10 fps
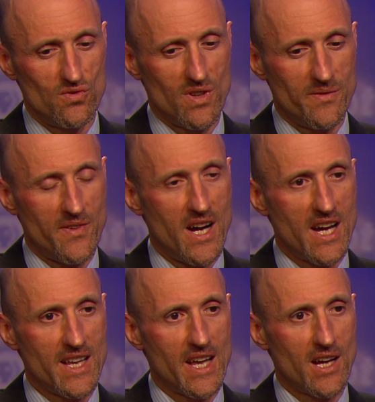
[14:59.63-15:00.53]

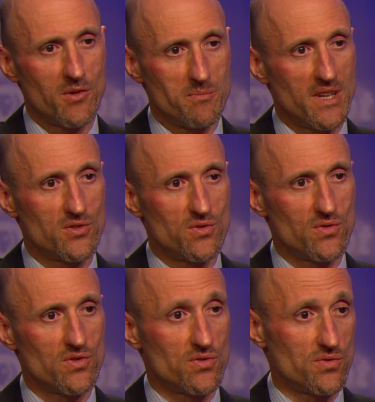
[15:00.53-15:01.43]
define how to best
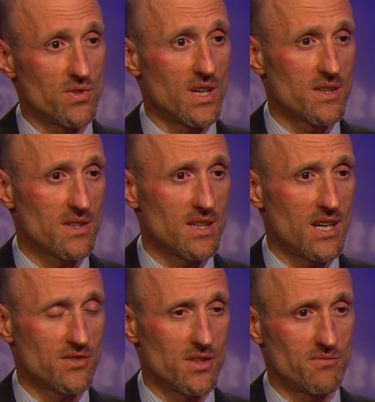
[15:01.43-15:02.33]
use it through the
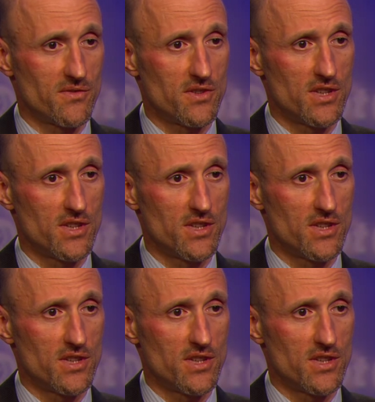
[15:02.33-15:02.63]
concept of